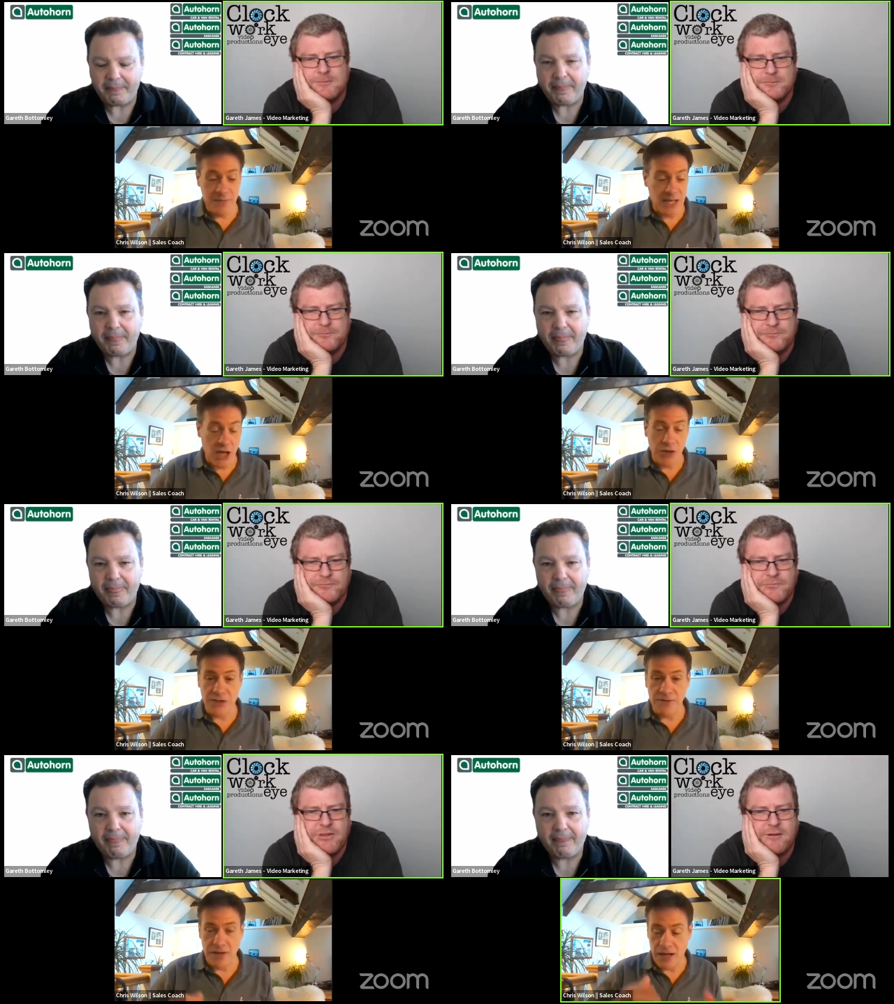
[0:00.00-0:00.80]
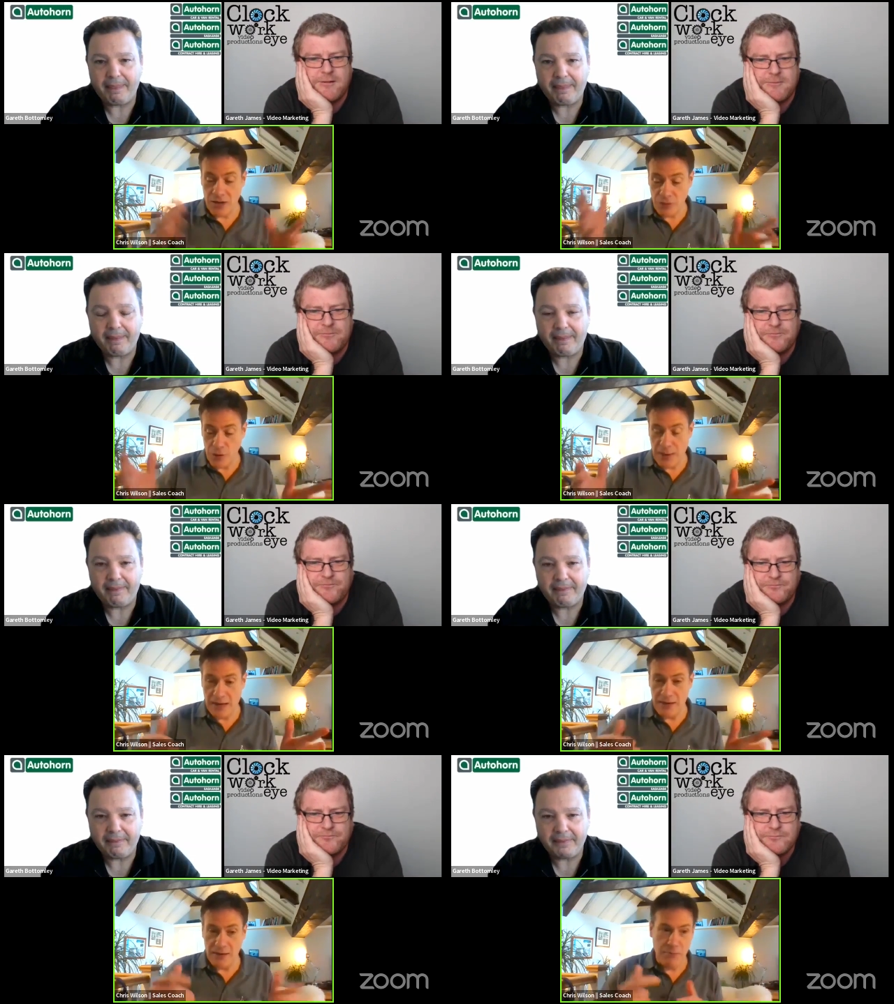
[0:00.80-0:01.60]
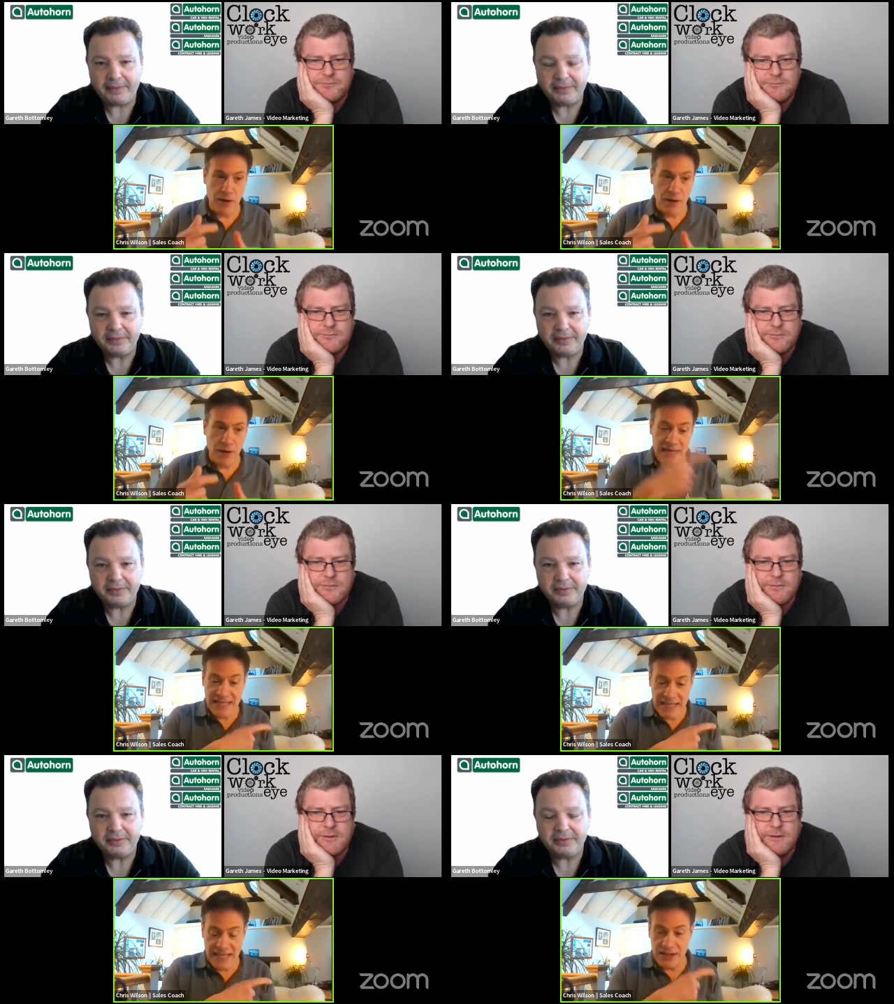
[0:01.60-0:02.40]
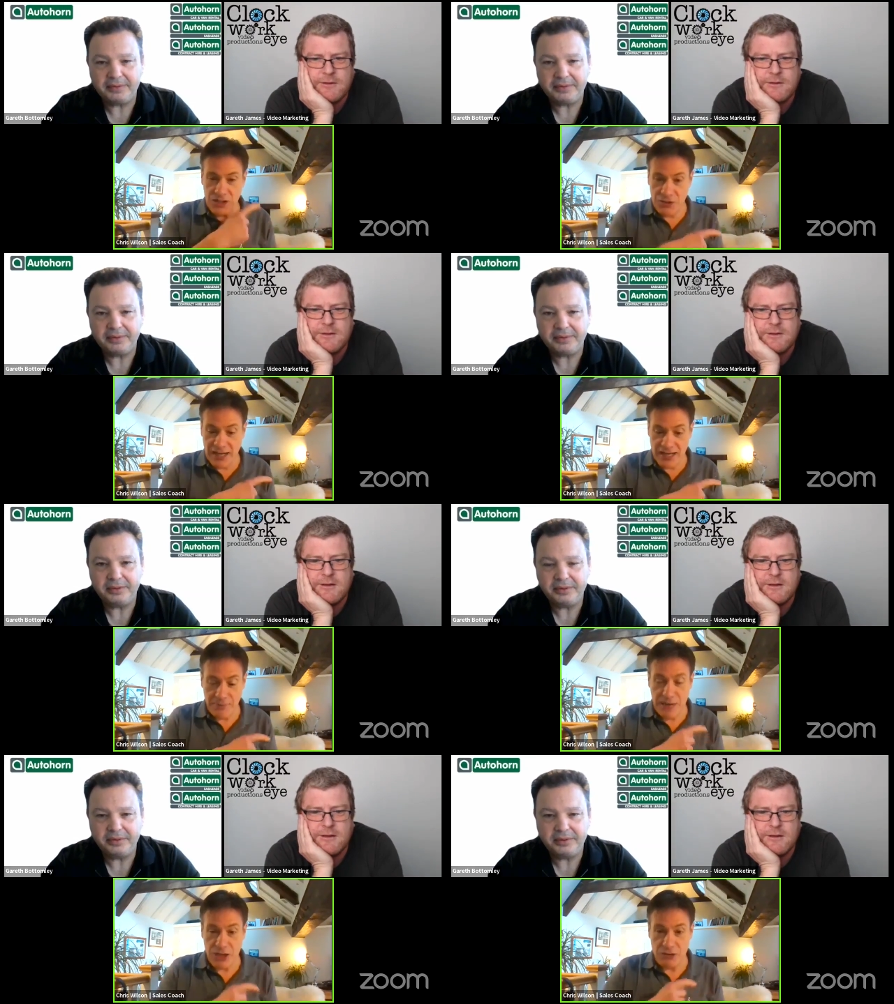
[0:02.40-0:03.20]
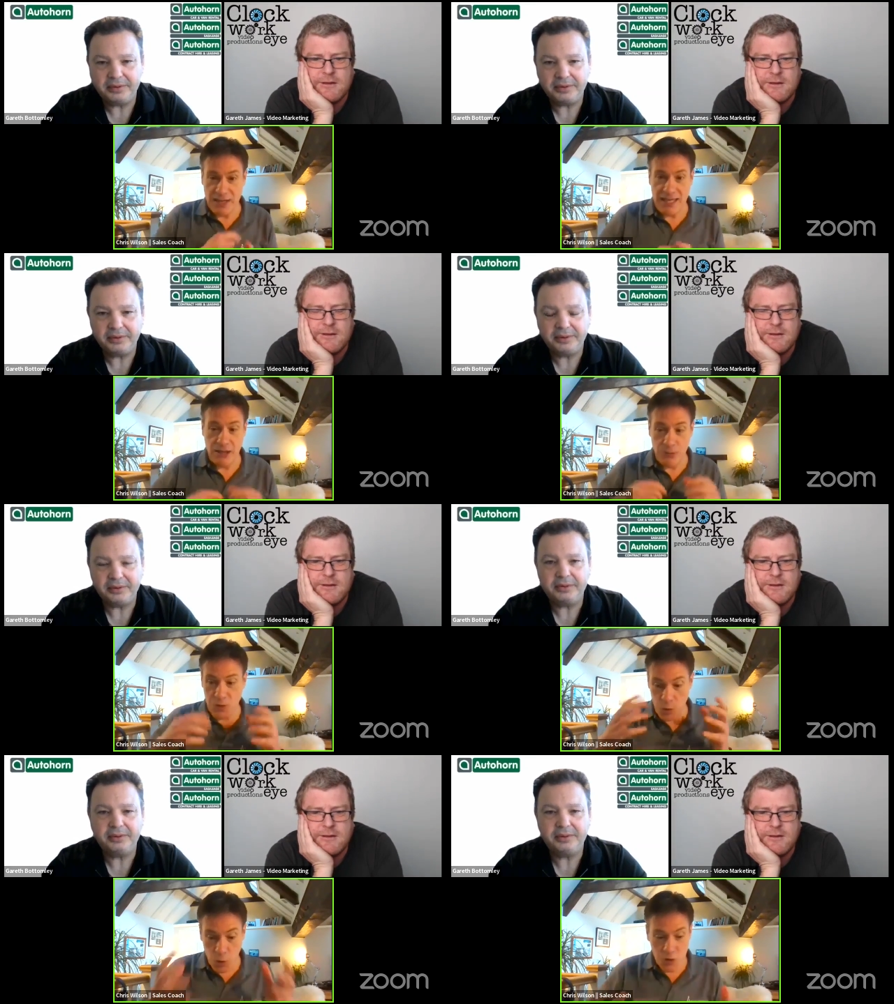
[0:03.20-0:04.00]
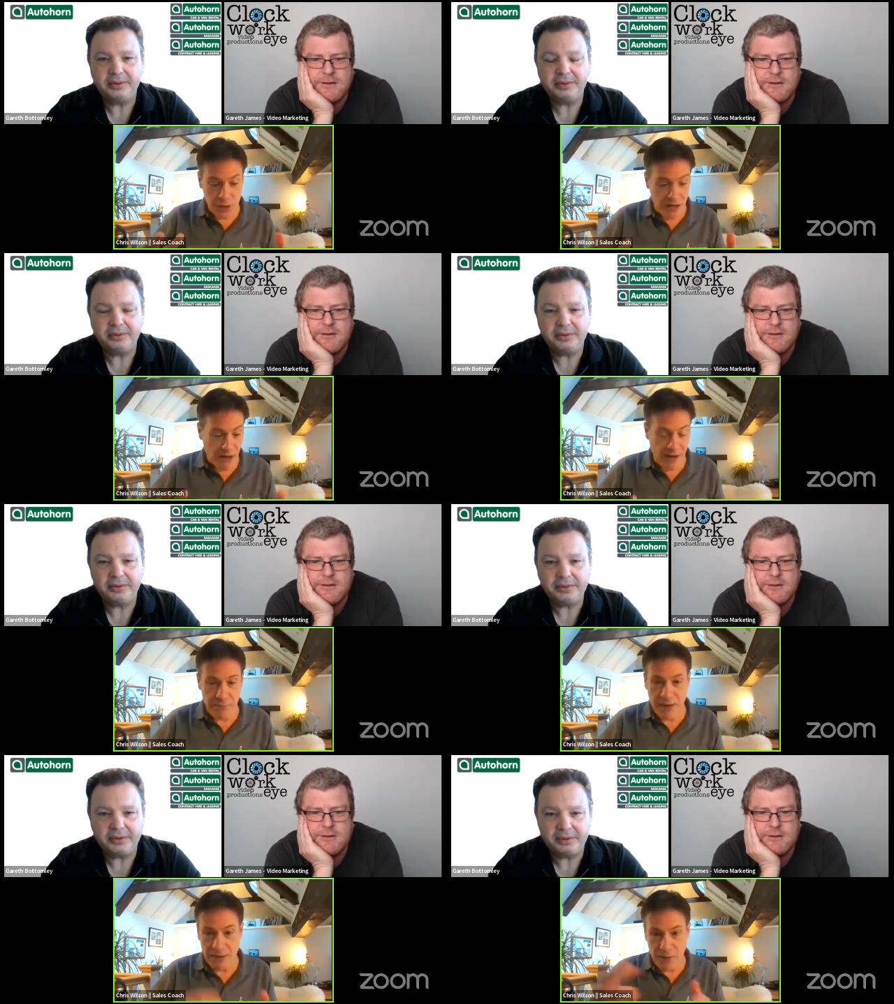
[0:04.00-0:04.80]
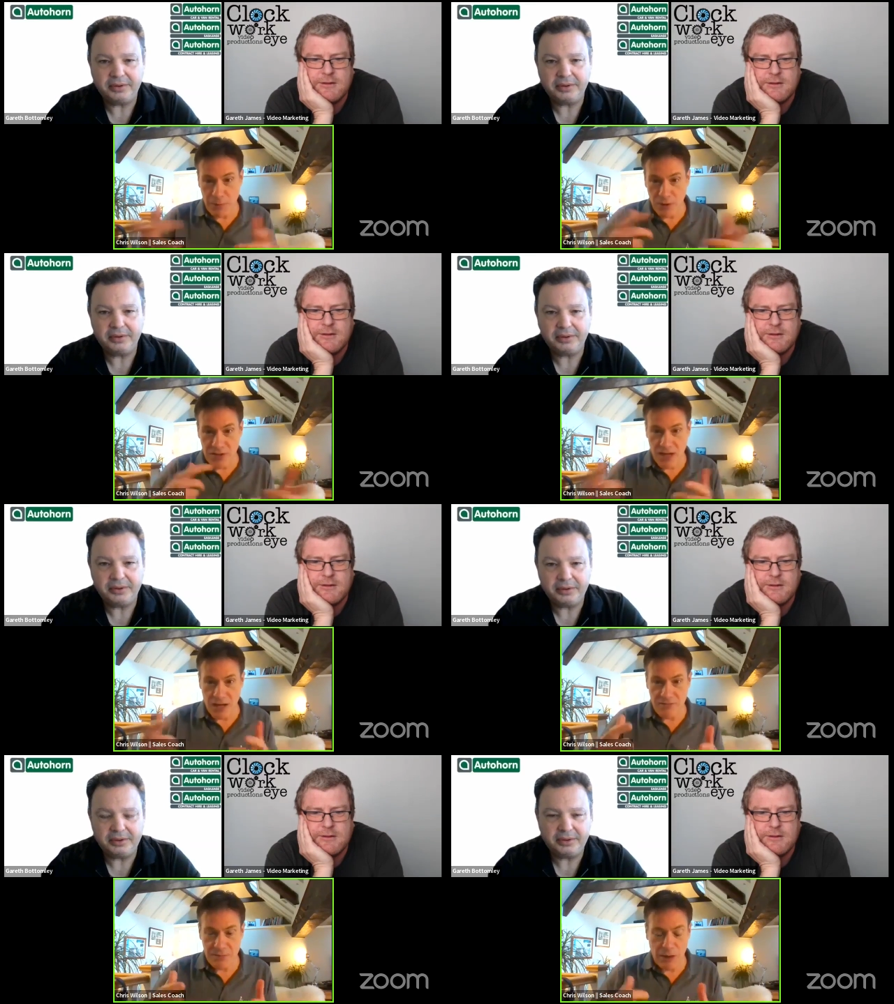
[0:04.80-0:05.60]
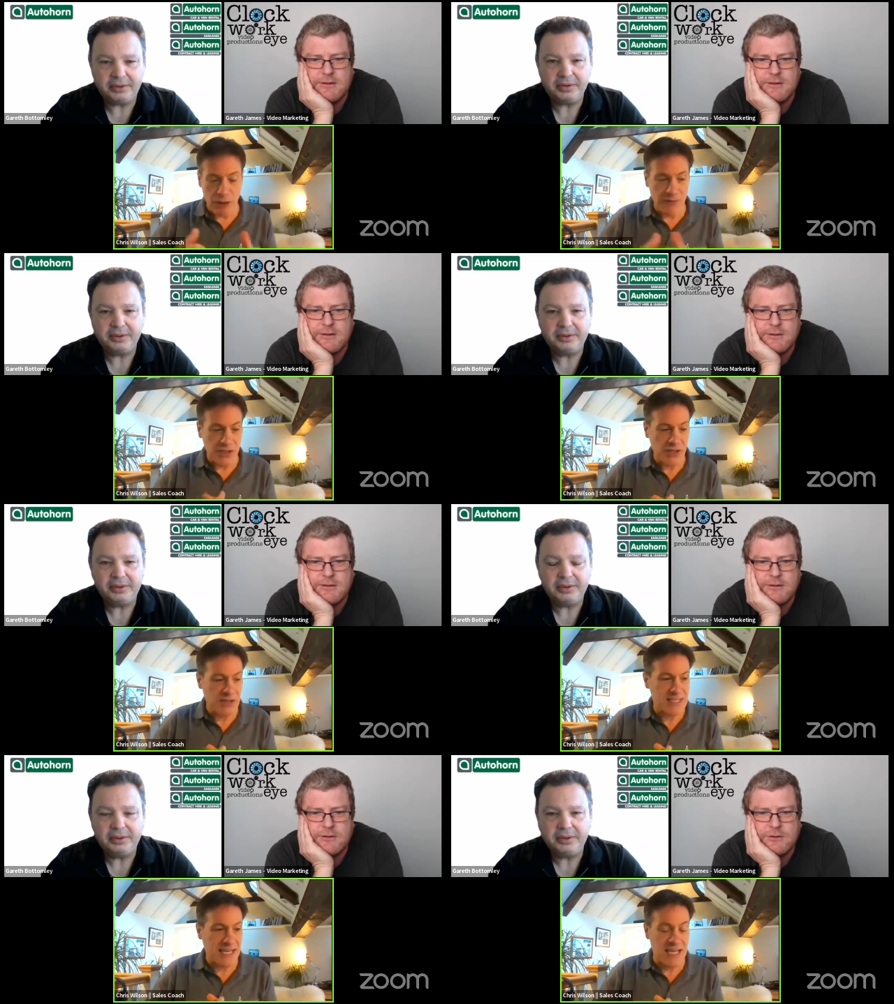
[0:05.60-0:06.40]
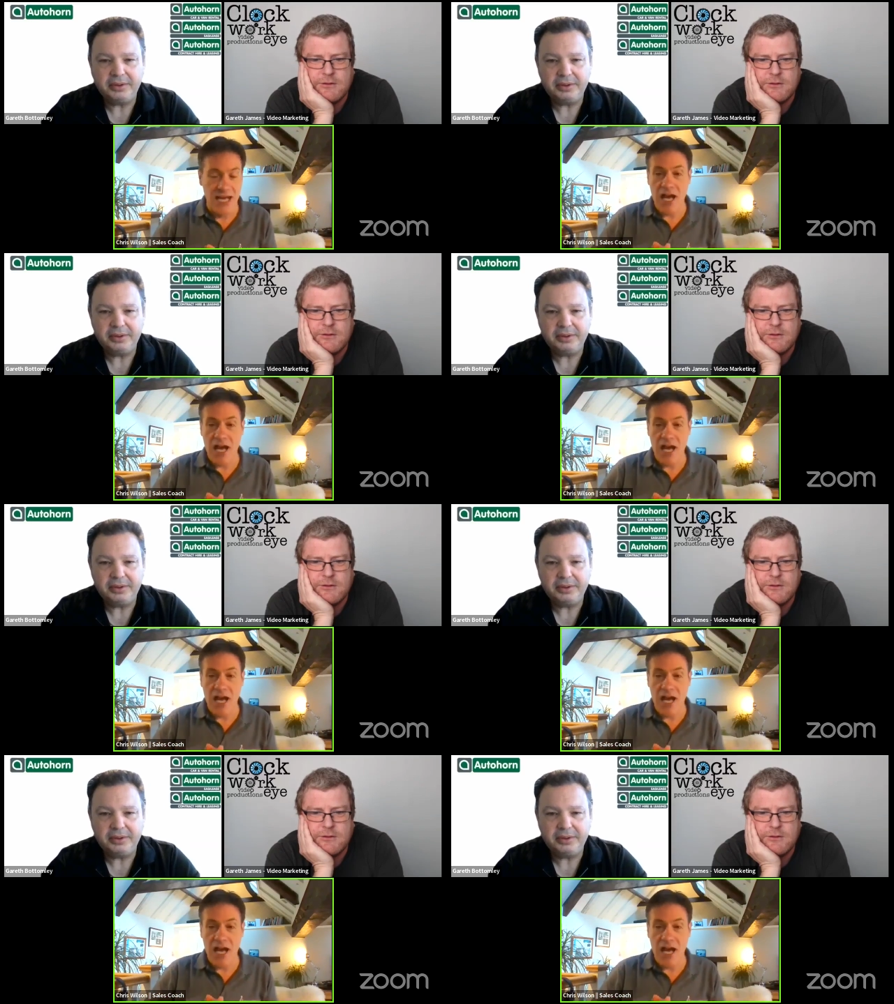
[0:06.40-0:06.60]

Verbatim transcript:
Speaker 1: in a coaching uh, group, and my mate in Australia, Patrick, who was also an Ironman, we both kind of spar off each other, said,